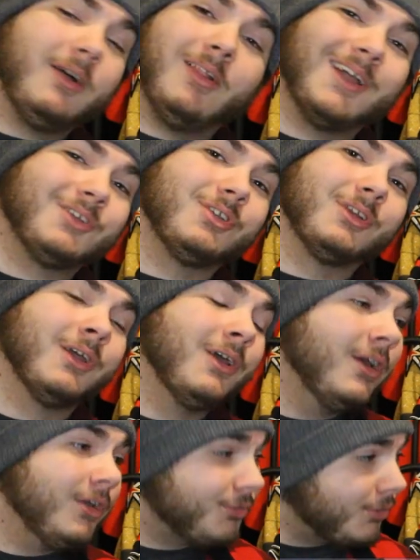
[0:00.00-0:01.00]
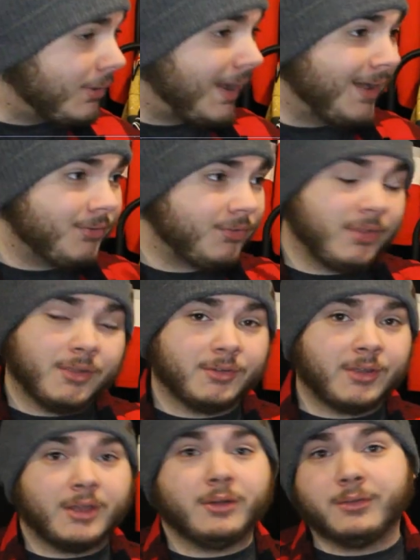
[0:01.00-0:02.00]
collection. So as the
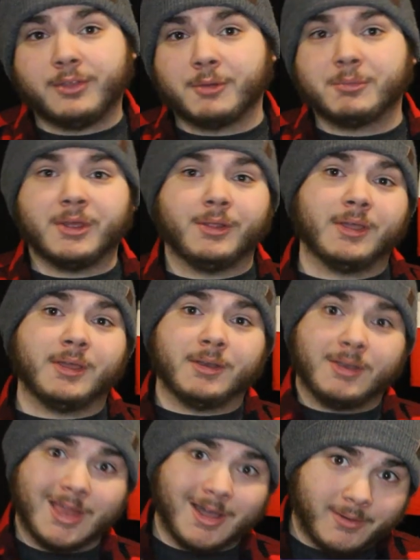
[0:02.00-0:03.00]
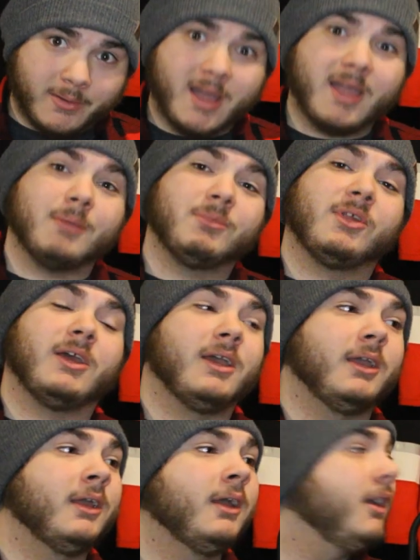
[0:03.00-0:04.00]
title, thumbnail, and now I am
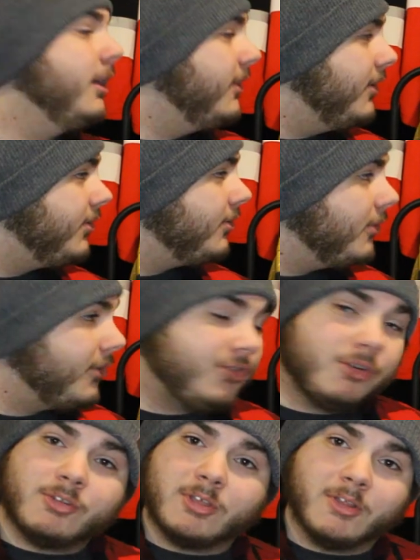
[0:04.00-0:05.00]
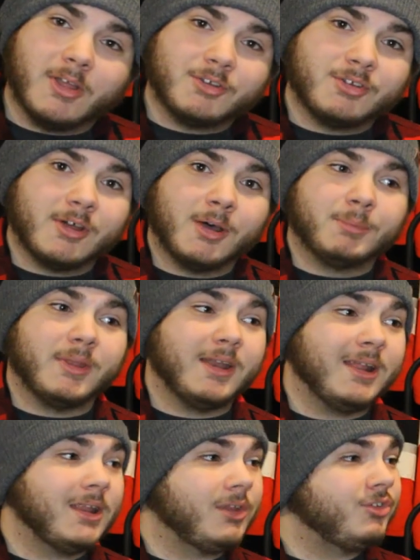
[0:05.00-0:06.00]
saying, this is a jersey collection
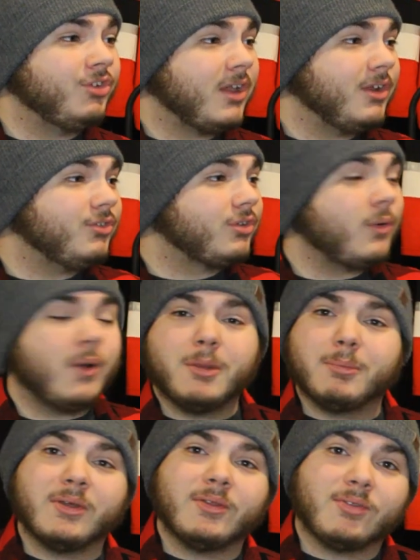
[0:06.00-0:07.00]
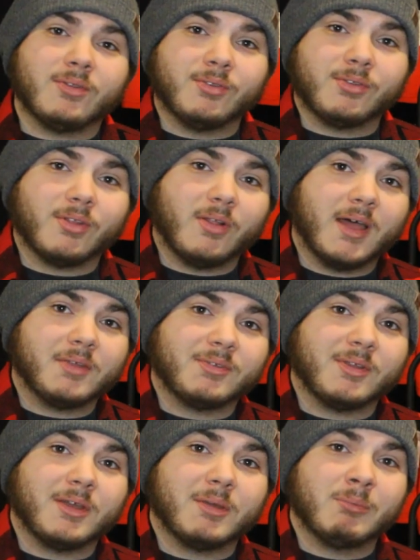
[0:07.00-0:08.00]
update. It has changed quite a bit since the
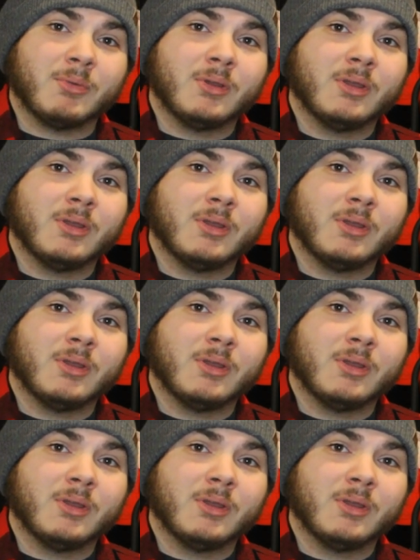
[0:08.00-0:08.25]
last time